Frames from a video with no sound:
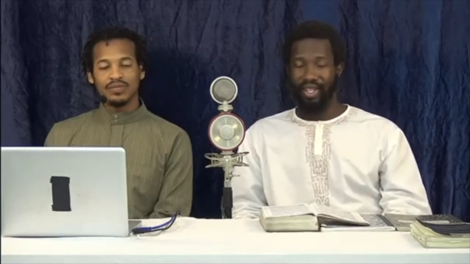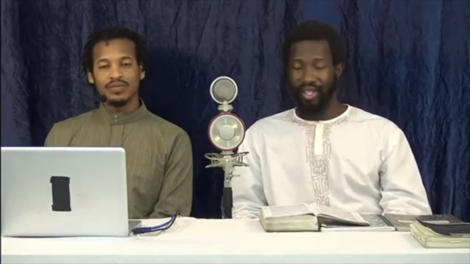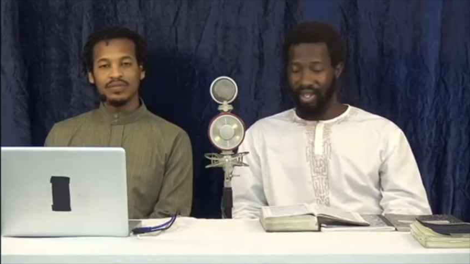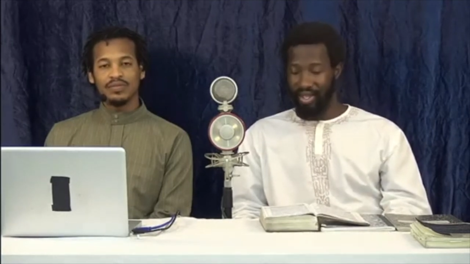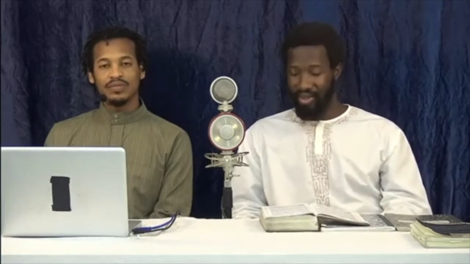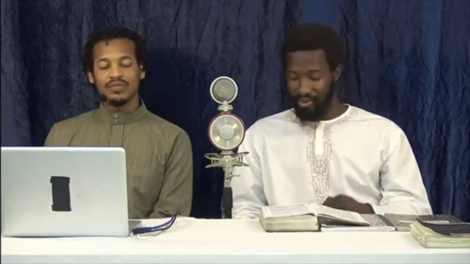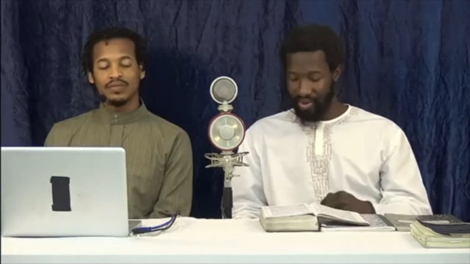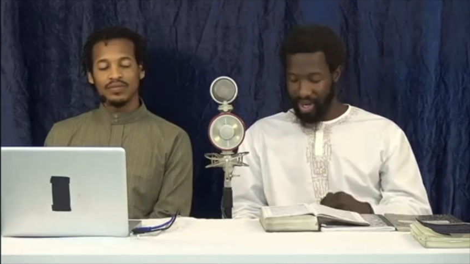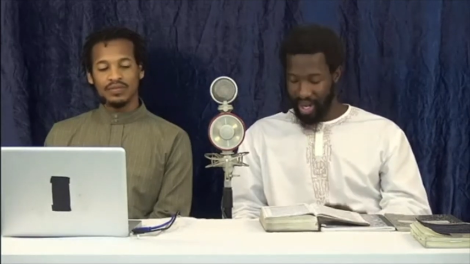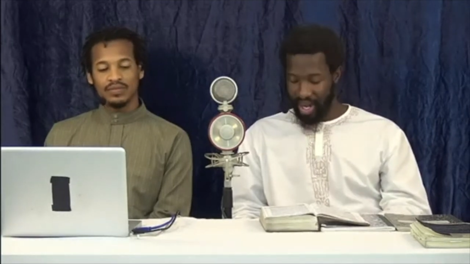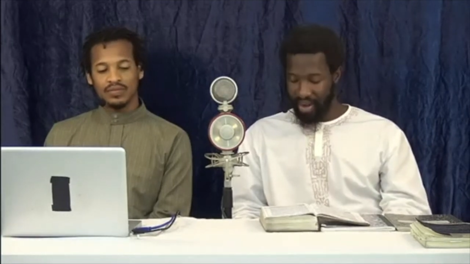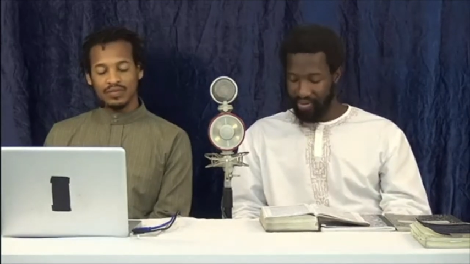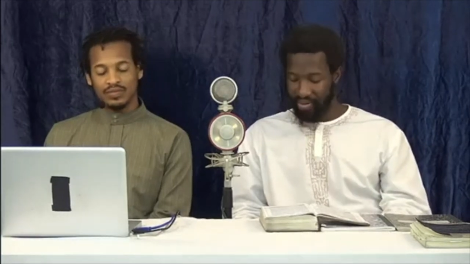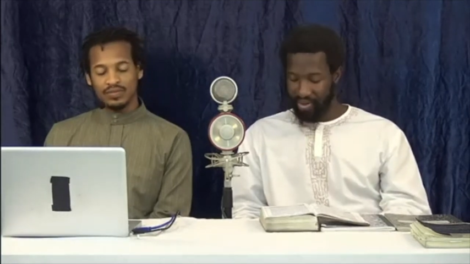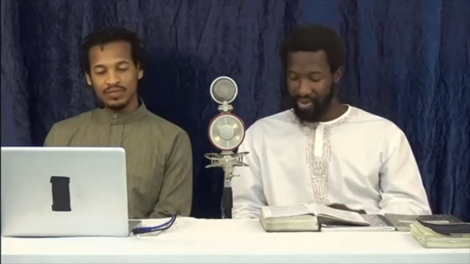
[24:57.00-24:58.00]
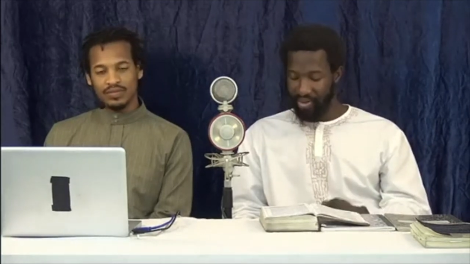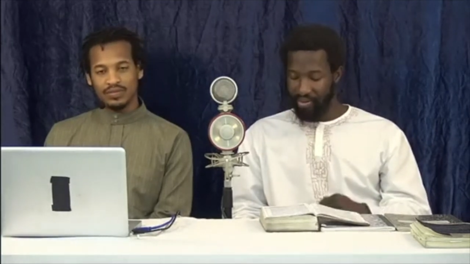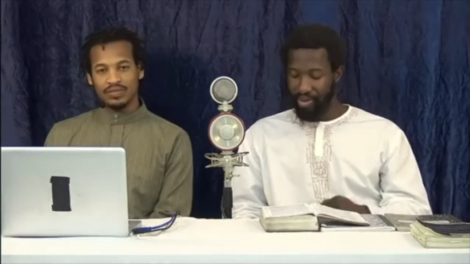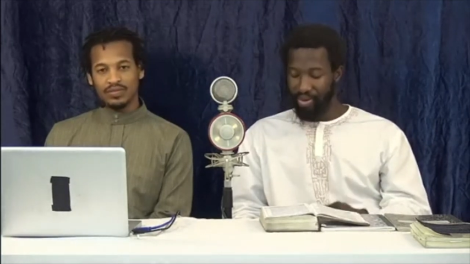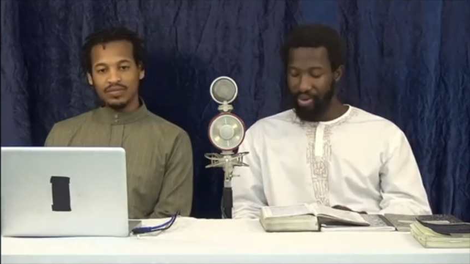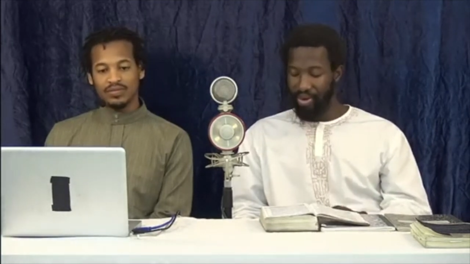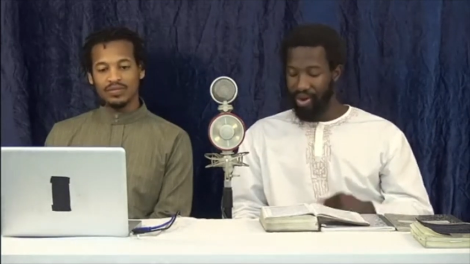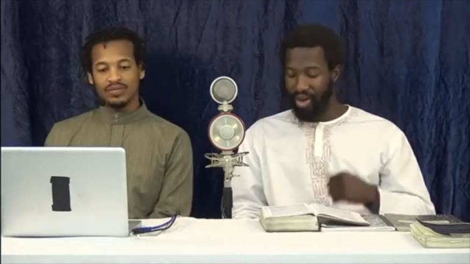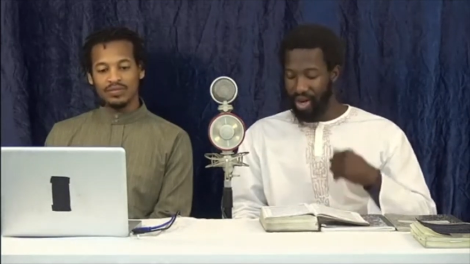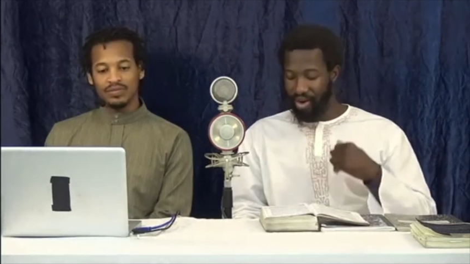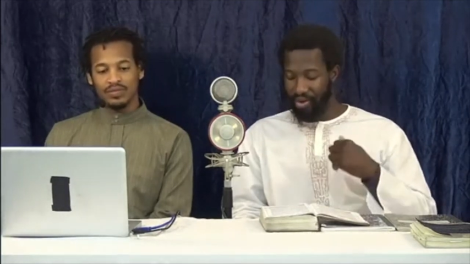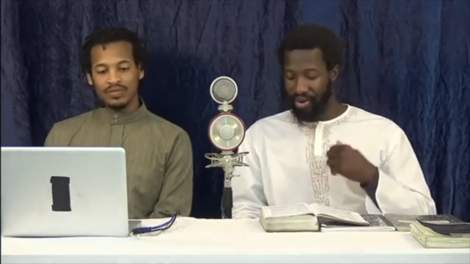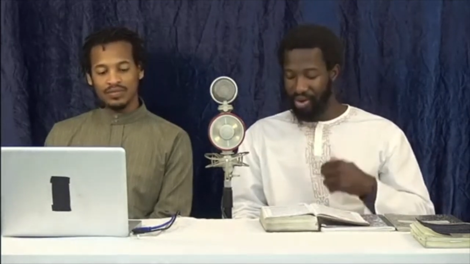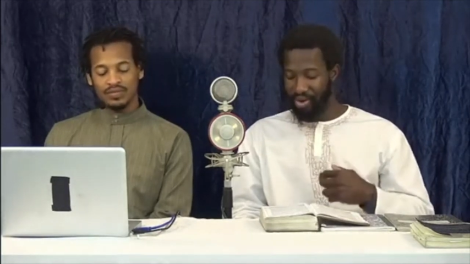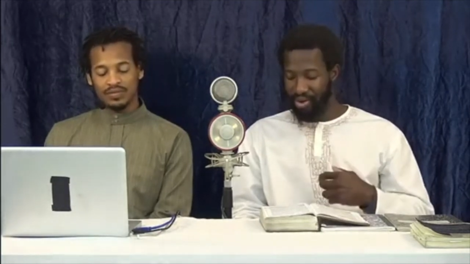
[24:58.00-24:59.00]
Speaker 1: We have to put on our
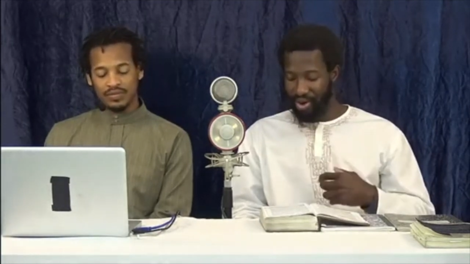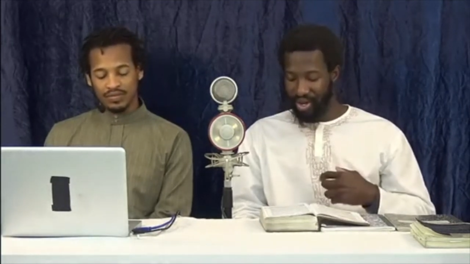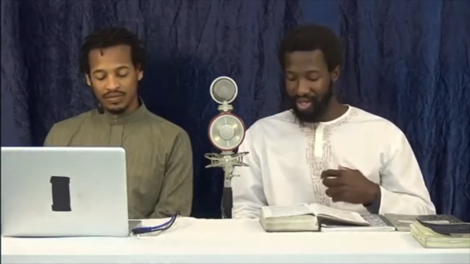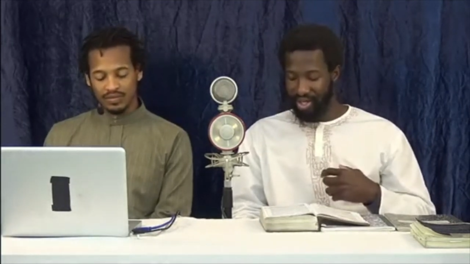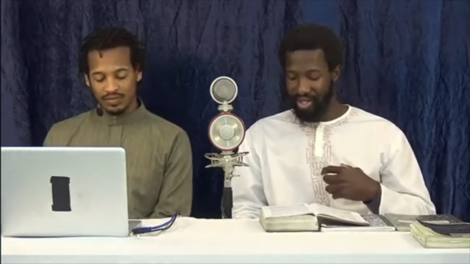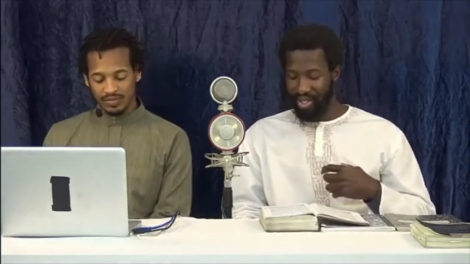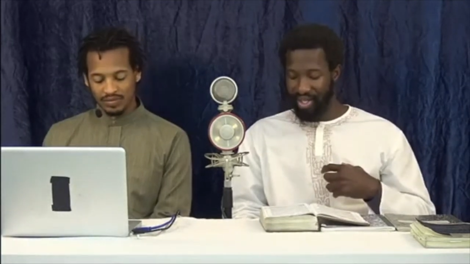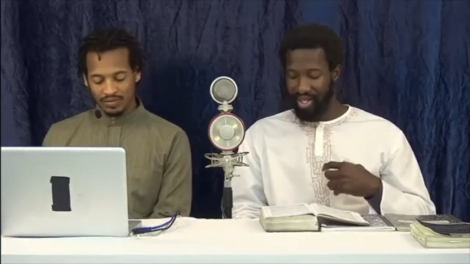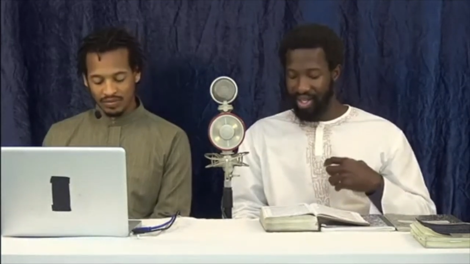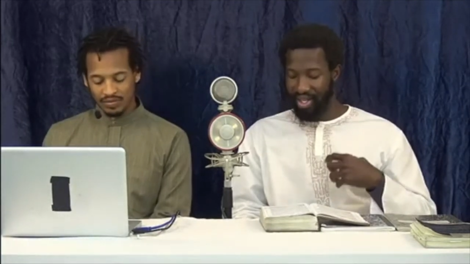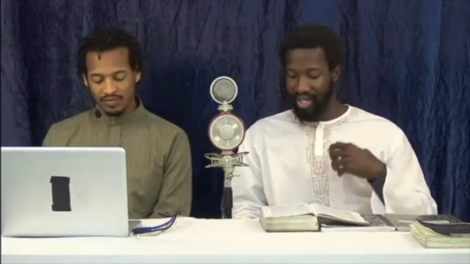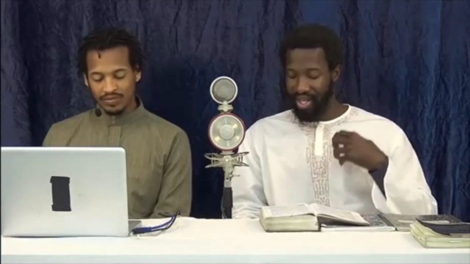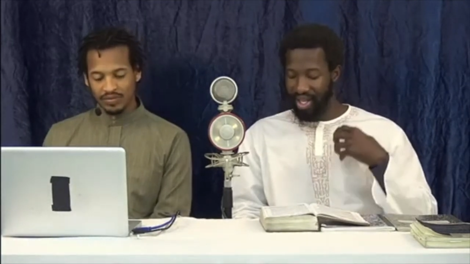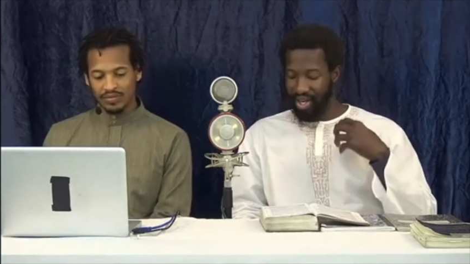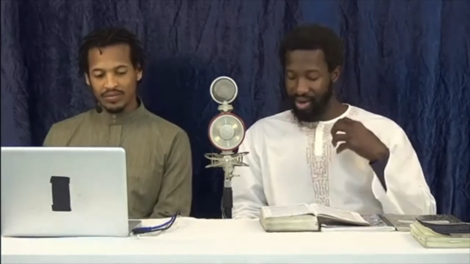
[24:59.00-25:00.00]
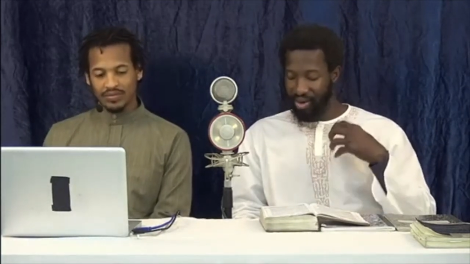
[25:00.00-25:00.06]
cross and go